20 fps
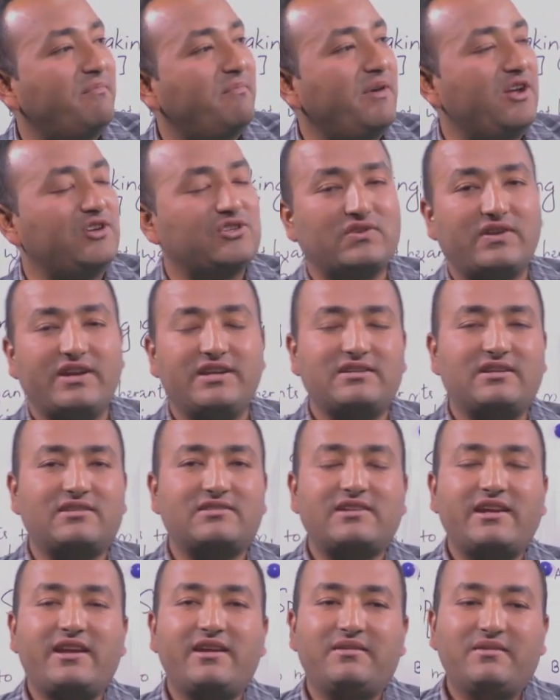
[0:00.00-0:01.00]
passionate, or
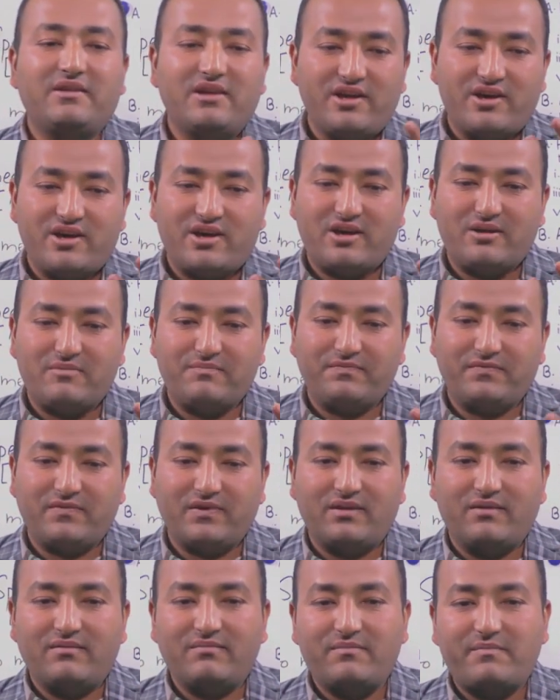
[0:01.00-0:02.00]
say
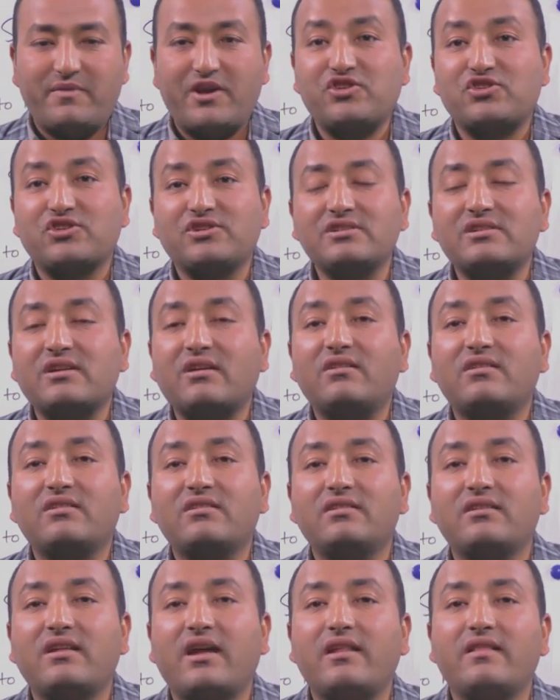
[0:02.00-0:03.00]
patient
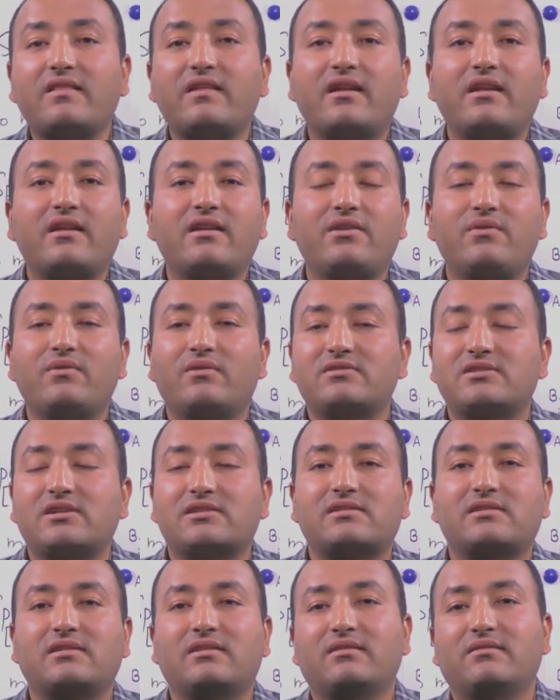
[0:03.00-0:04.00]
on, and then you're
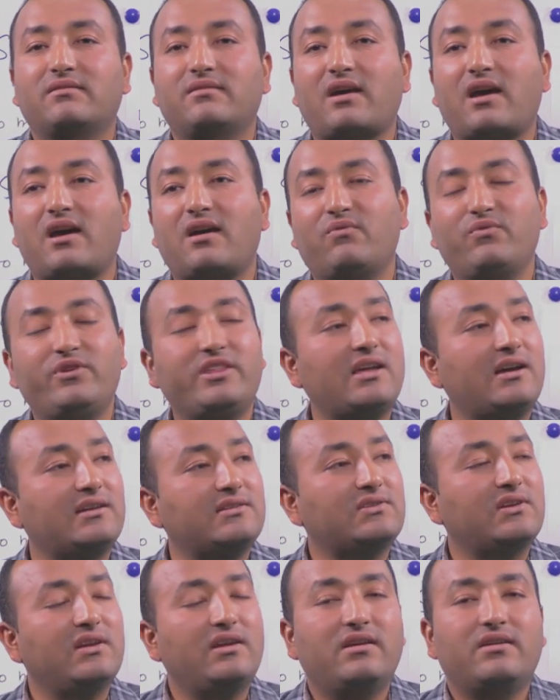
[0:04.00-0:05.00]
just with
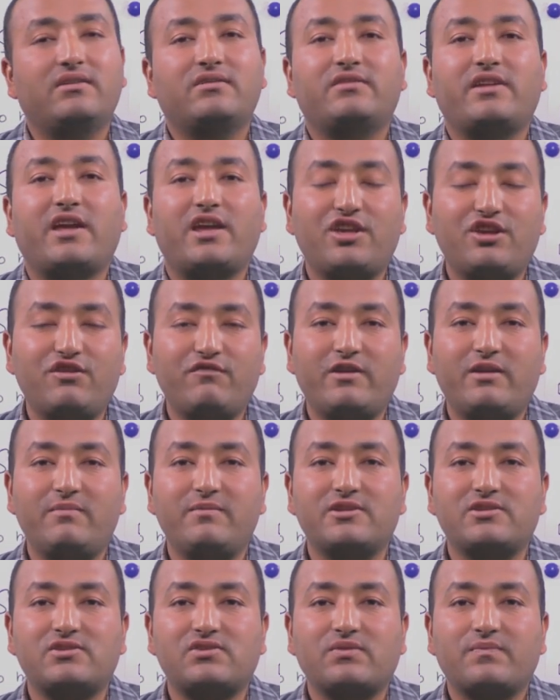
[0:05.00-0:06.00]
us. Thank you very
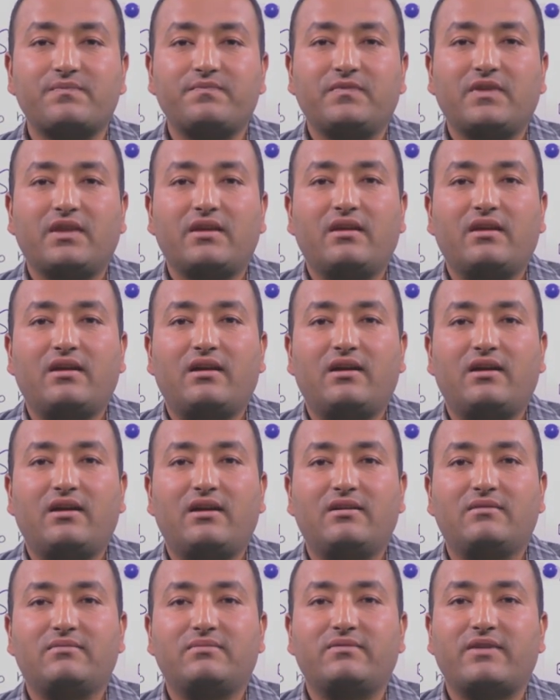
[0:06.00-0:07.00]
much.
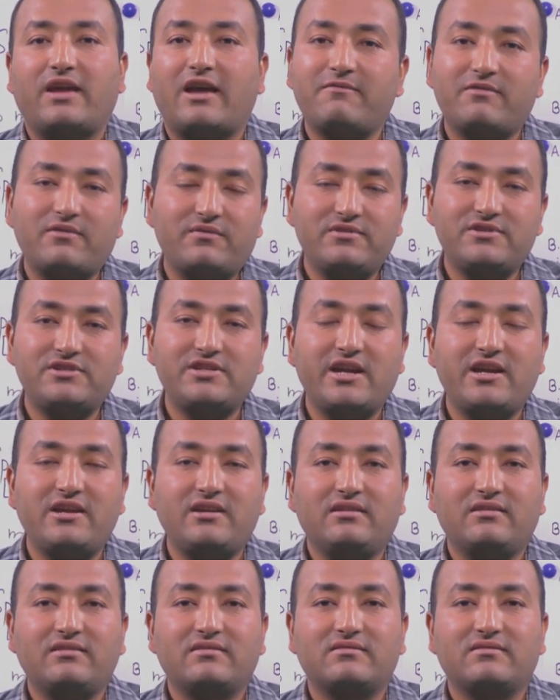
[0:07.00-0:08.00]
Have a good
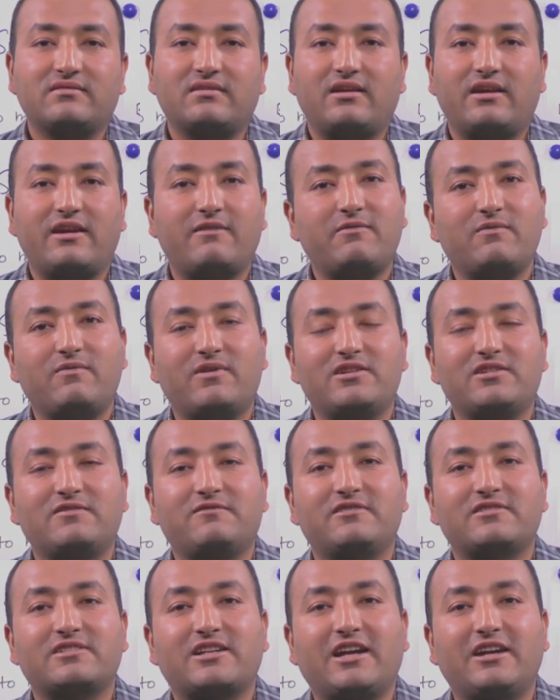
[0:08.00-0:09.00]
day. Have a
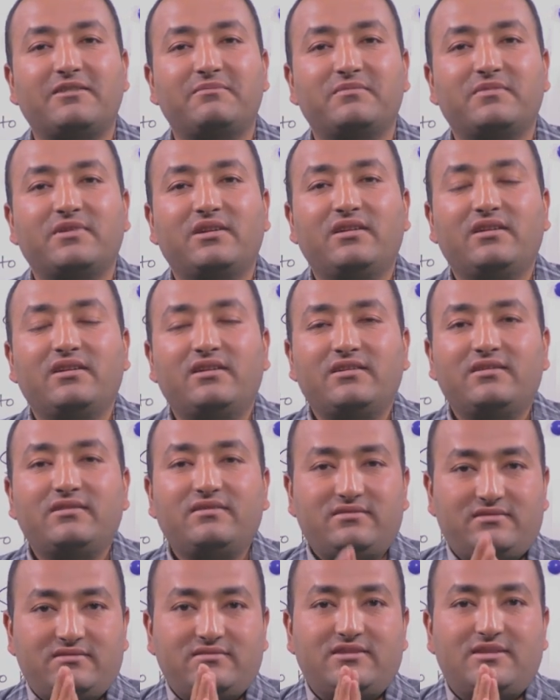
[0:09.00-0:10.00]
wonderful time.
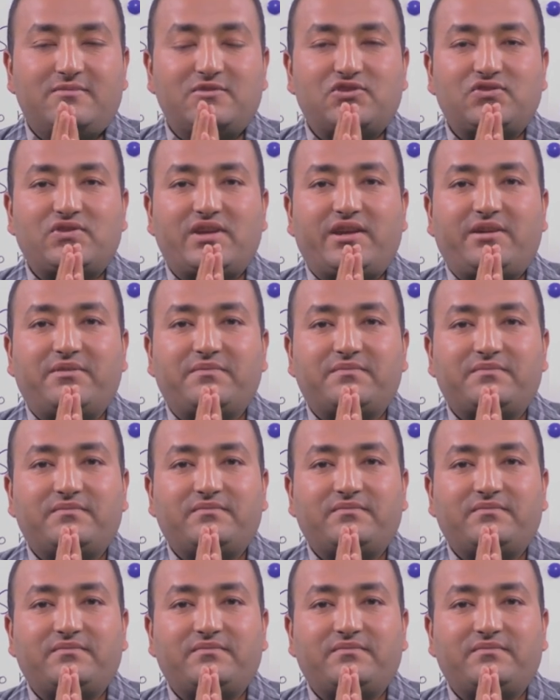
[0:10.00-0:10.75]
Namaste.